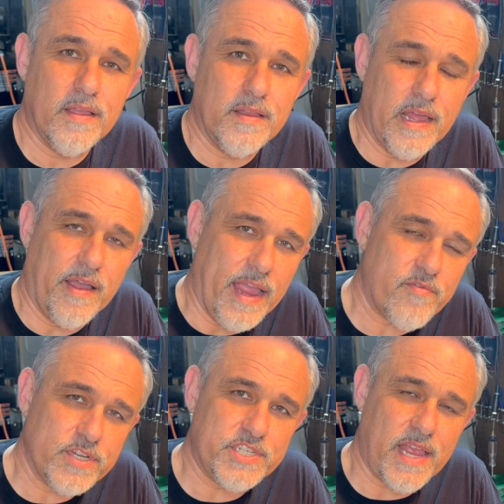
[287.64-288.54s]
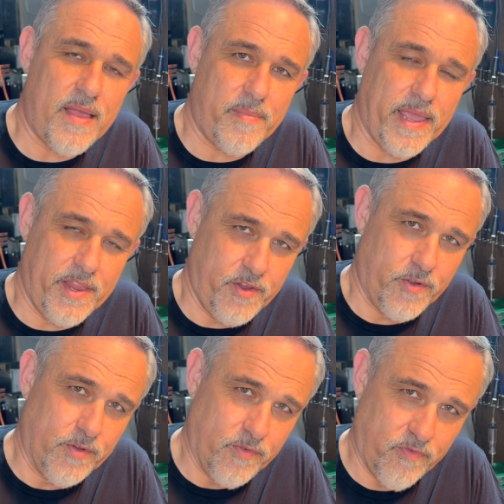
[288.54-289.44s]
Now, every shop
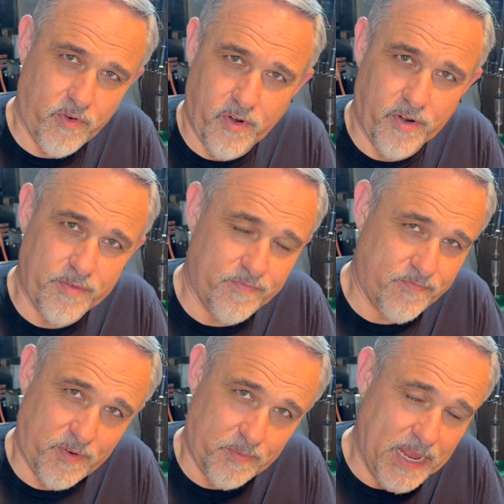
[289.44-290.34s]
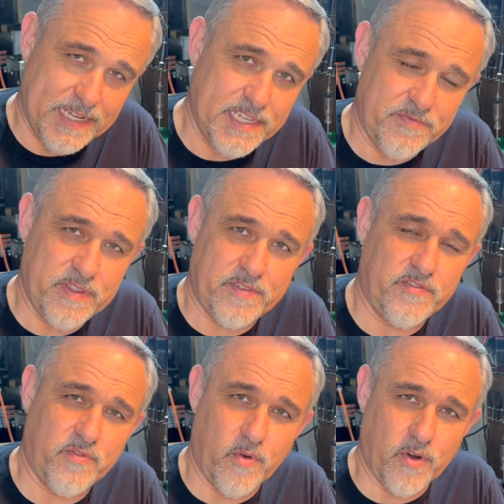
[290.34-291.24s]
manual from
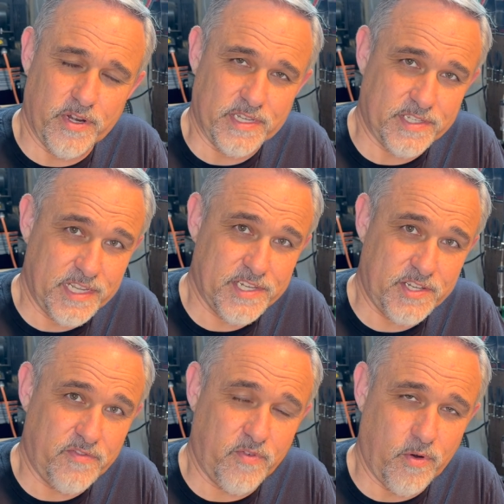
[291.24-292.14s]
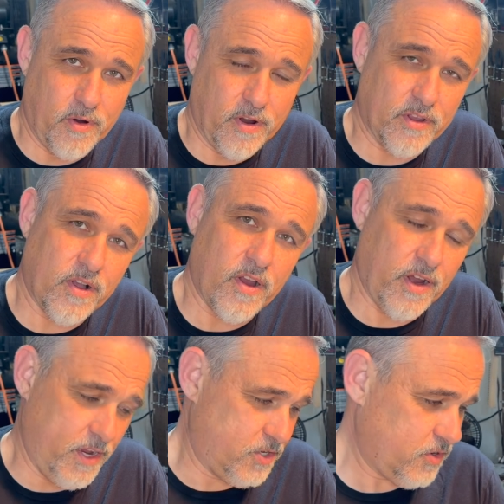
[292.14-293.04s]
1954 to 64 car
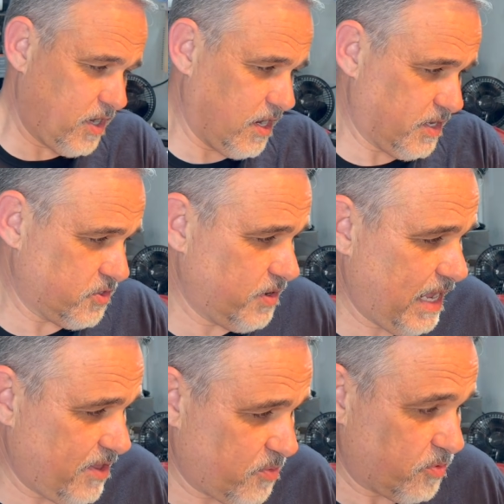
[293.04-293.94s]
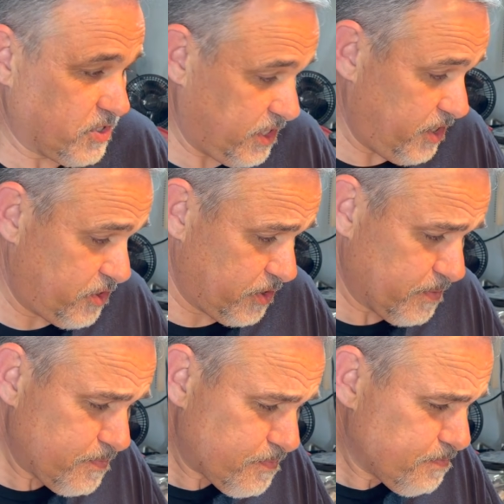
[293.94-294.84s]
and truck is going to have the procedure
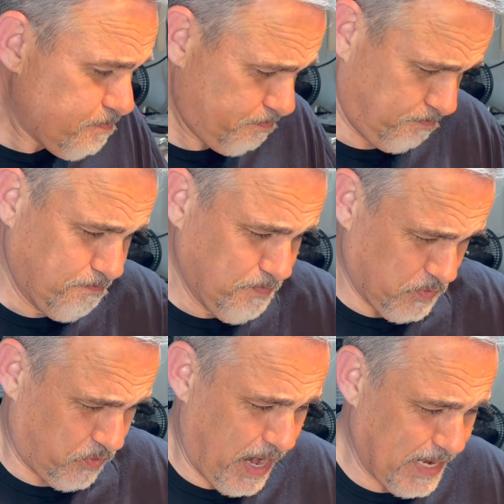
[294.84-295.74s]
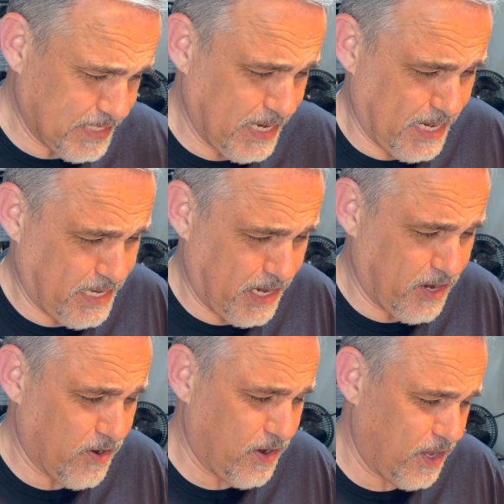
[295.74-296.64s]
for how to take
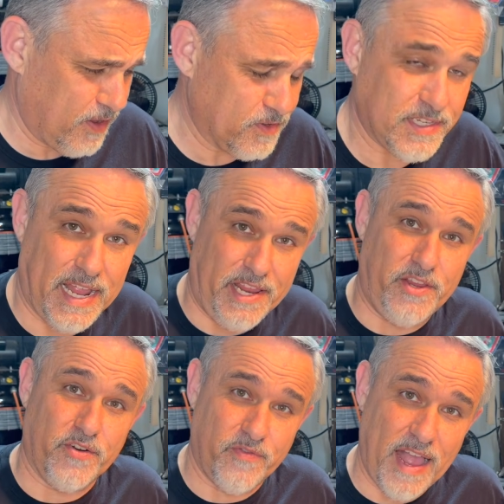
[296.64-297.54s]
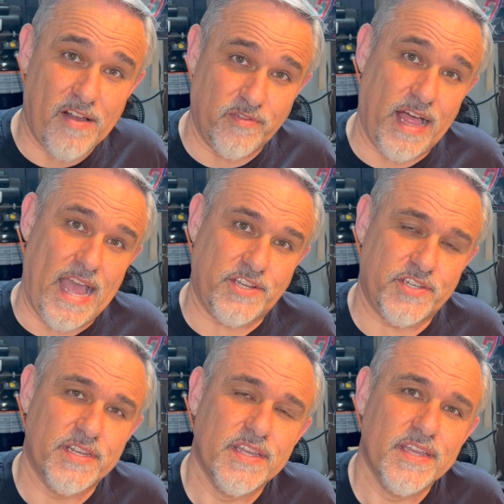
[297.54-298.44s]
care of setting your valve
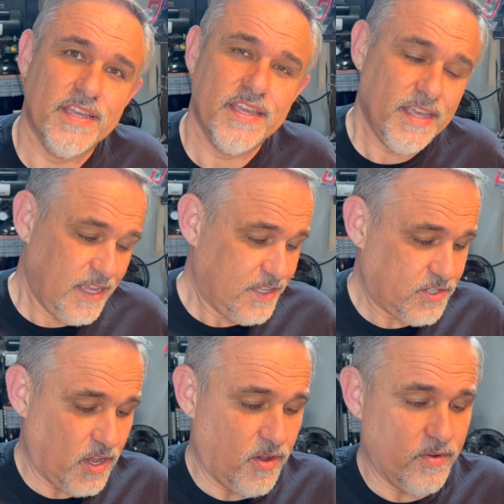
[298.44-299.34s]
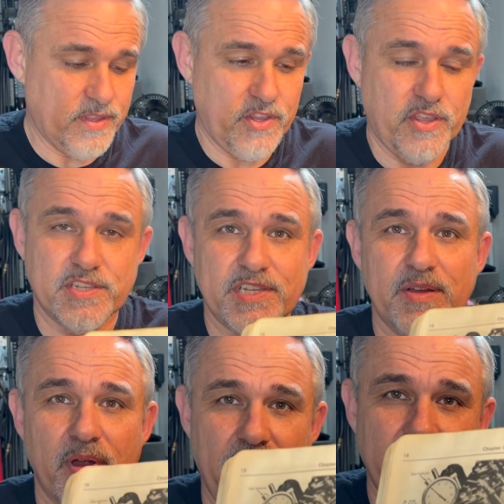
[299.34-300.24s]
lash. So you can see
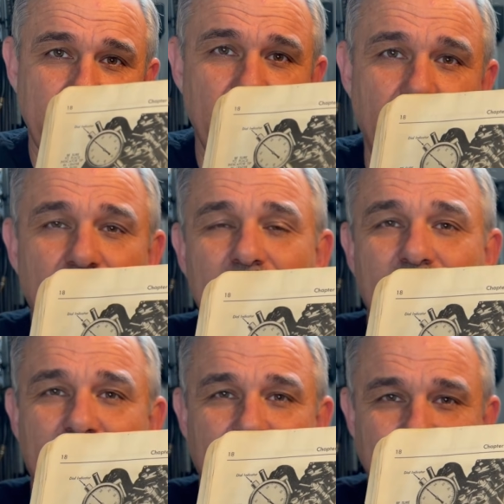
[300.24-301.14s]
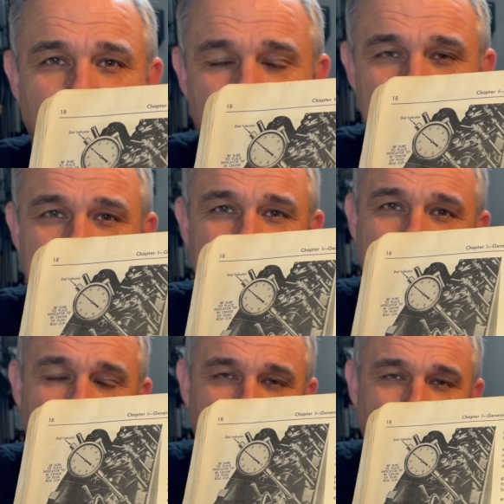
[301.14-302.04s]
right here, it's all listed
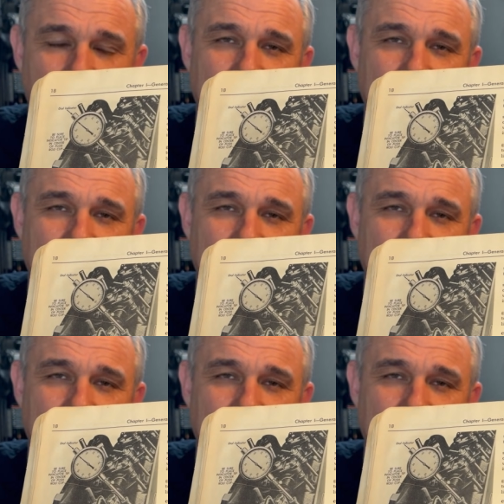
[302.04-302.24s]
out for you.